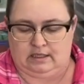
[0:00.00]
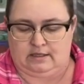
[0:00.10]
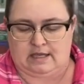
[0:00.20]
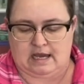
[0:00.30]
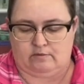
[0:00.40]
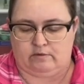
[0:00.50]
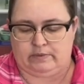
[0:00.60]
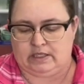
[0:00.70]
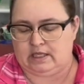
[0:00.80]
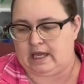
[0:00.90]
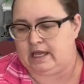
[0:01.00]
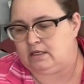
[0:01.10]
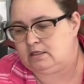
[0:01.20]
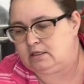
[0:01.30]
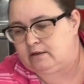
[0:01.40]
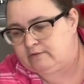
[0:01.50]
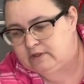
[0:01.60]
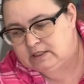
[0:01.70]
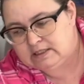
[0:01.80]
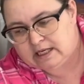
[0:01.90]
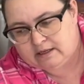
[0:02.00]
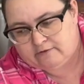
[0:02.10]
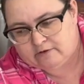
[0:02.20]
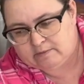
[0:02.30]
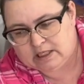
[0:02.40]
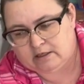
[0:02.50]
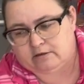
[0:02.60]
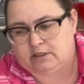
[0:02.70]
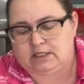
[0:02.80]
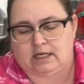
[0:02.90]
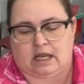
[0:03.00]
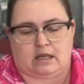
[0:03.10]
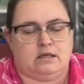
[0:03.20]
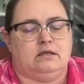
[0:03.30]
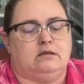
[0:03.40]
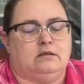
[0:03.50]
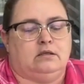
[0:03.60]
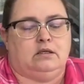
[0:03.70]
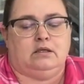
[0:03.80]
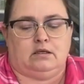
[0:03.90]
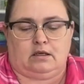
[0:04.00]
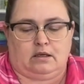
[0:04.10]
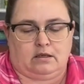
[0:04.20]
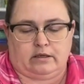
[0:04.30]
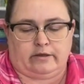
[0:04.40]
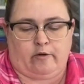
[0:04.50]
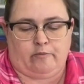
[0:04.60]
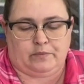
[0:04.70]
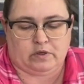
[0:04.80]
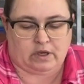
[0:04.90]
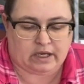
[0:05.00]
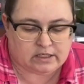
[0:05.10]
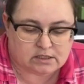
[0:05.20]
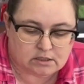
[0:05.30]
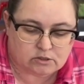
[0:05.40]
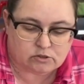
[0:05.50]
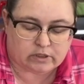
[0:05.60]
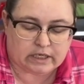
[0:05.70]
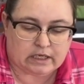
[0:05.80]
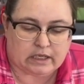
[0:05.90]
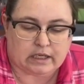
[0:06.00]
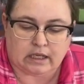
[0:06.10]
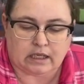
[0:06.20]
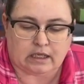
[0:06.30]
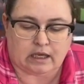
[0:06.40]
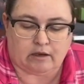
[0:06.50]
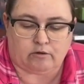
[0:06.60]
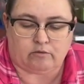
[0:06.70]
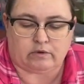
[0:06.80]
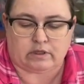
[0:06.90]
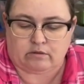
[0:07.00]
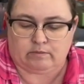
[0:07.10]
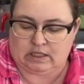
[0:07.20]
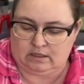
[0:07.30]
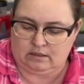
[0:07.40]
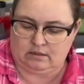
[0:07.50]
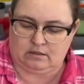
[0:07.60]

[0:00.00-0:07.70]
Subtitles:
that will be the end of the day for me here today. I hope you guys enjoyed hanging out with me.